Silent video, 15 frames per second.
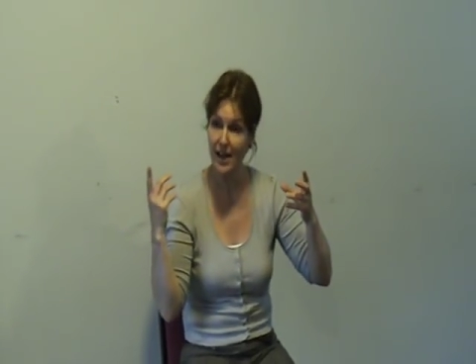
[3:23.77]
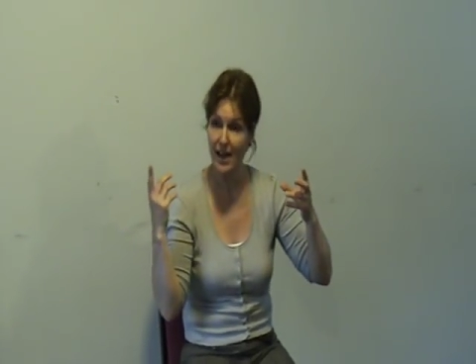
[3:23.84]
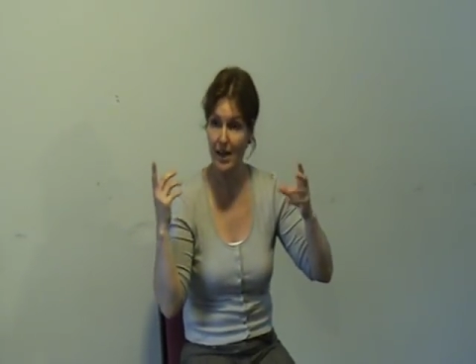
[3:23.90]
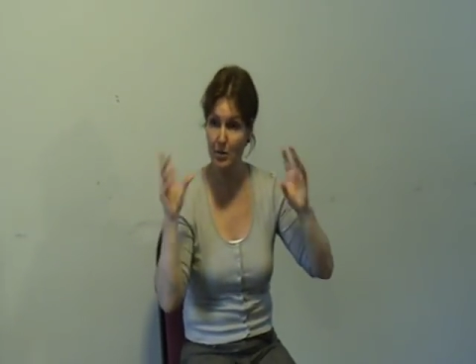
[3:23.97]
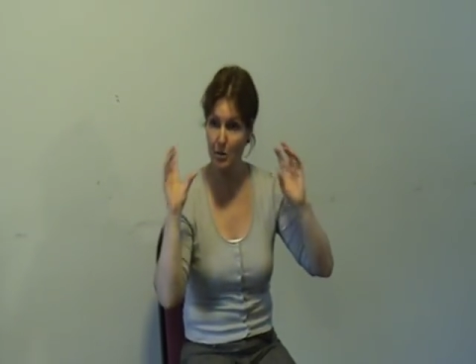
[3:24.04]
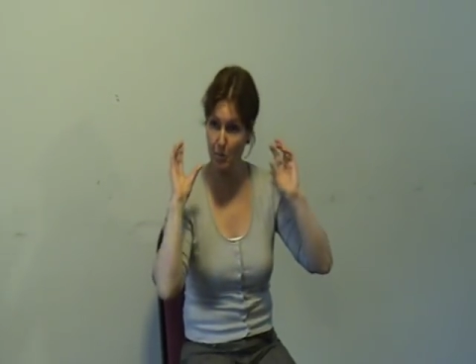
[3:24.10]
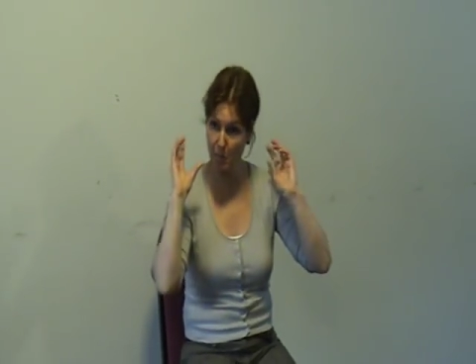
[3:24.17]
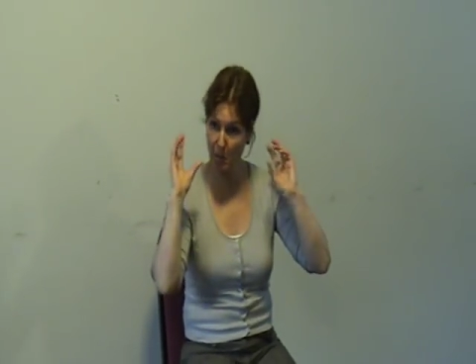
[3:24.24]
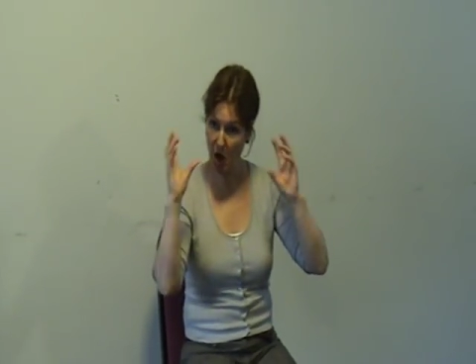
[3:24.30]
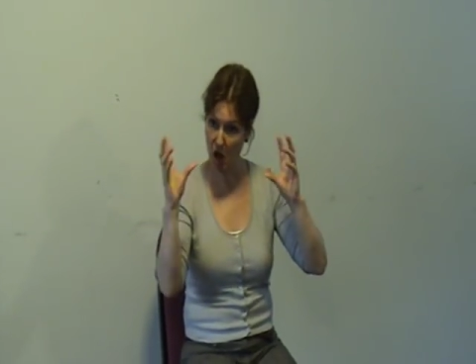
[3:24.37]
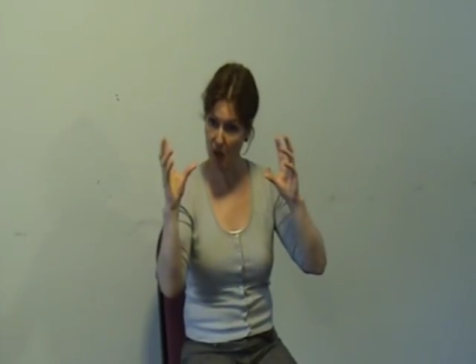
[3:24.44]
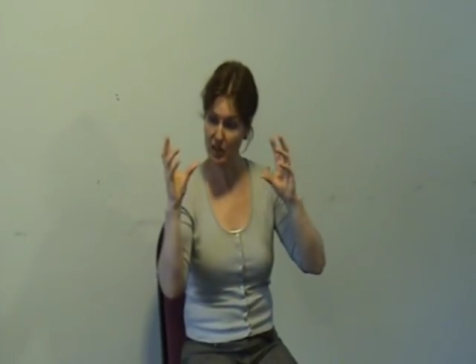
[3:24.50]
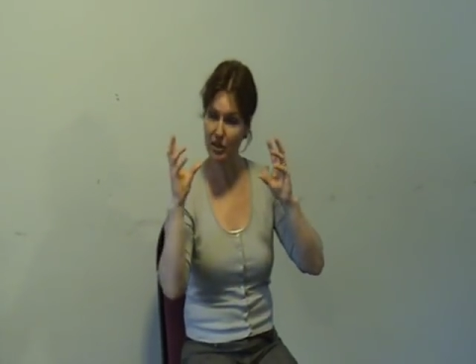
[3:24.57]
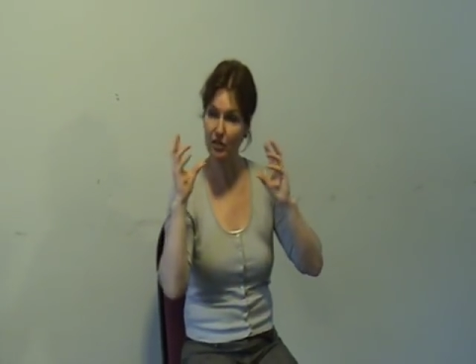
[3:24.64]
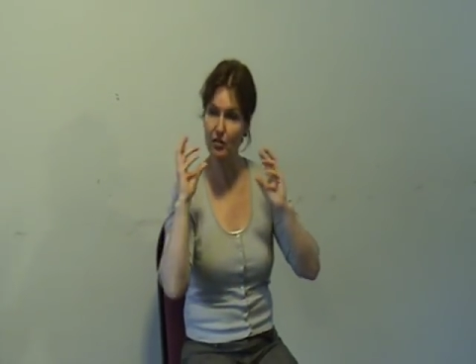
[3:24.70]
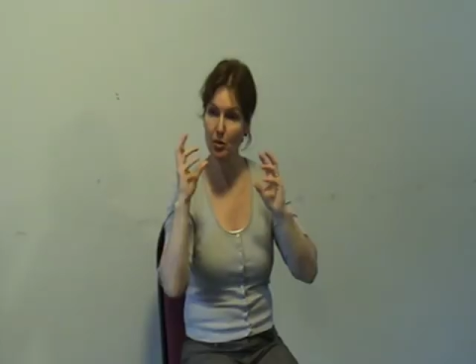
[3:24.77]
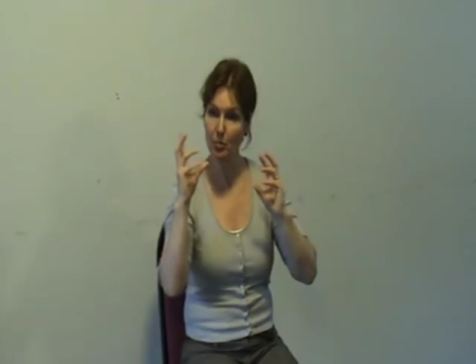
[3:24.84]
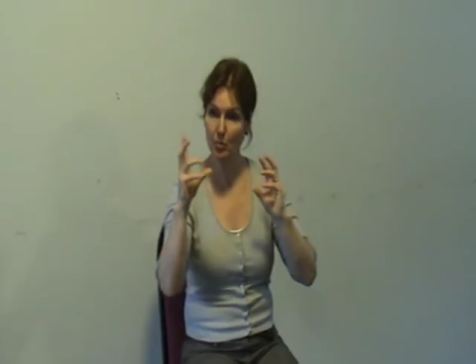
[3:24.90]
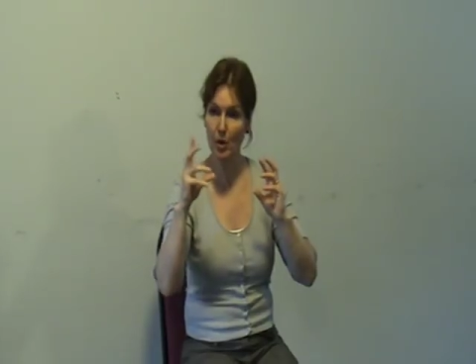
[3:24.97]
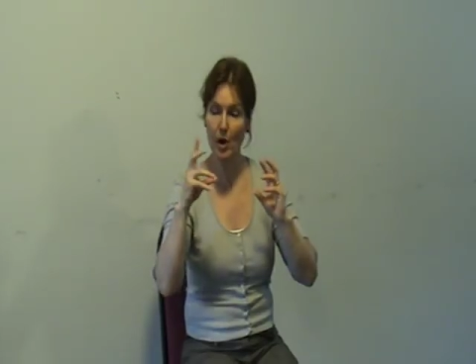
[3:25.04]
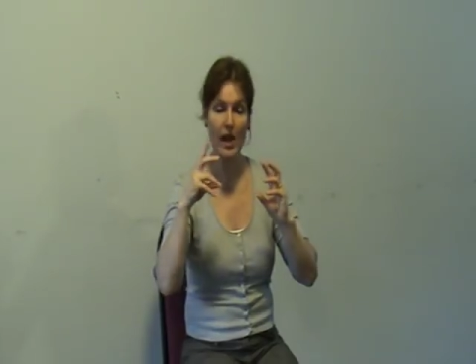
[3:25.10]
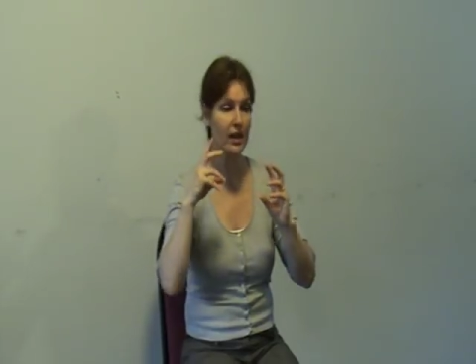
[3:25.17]
And the parts of the
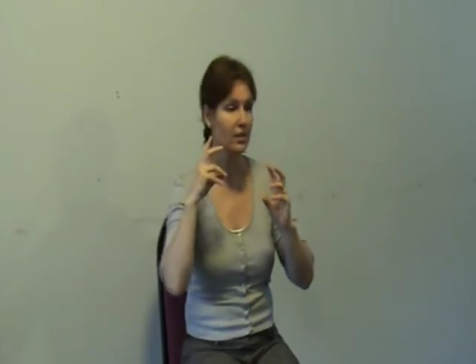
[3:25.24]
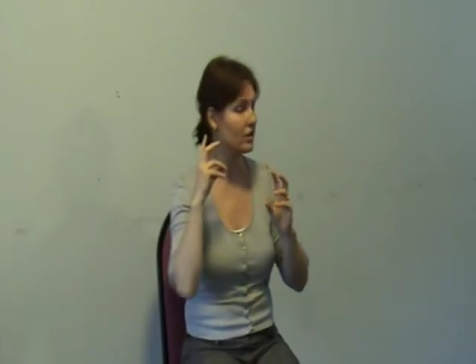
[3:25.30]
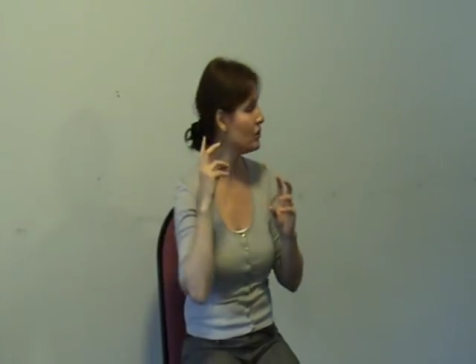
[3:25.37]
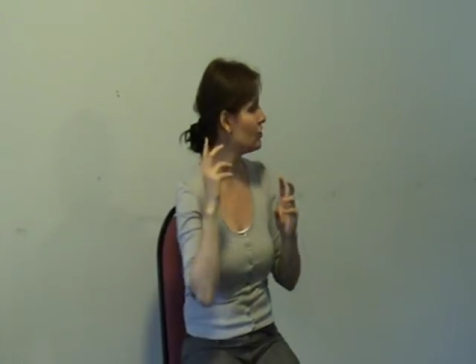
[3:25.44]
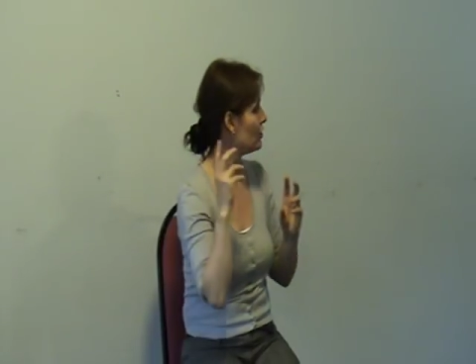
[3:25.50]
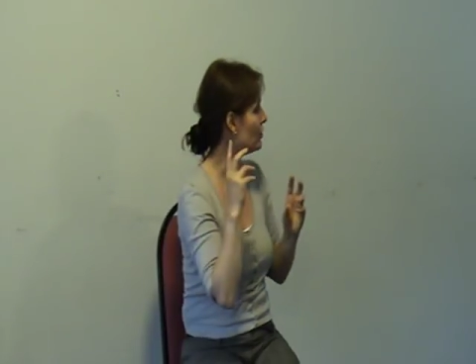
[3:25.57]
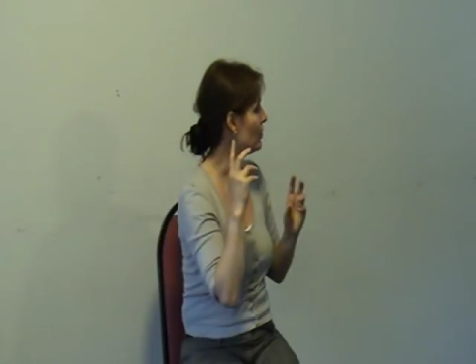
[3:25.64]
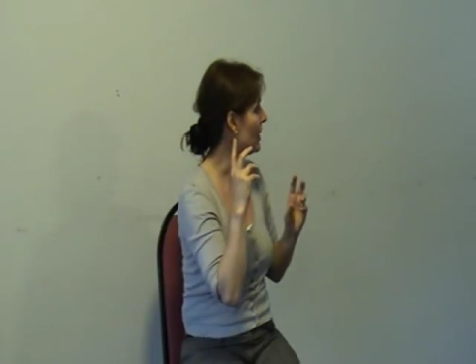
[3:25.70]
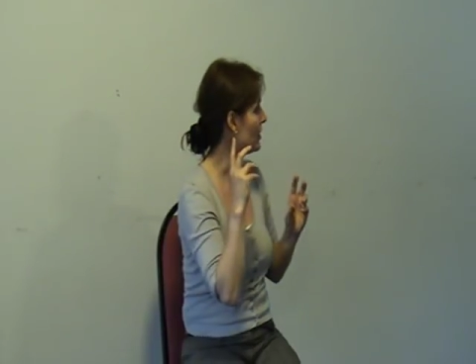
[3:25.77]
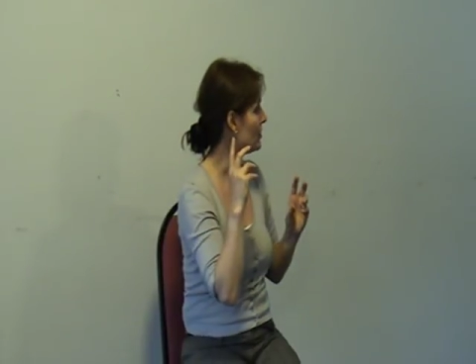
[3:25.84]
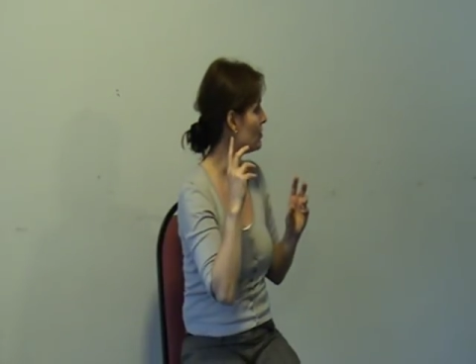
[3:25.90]
brain to do with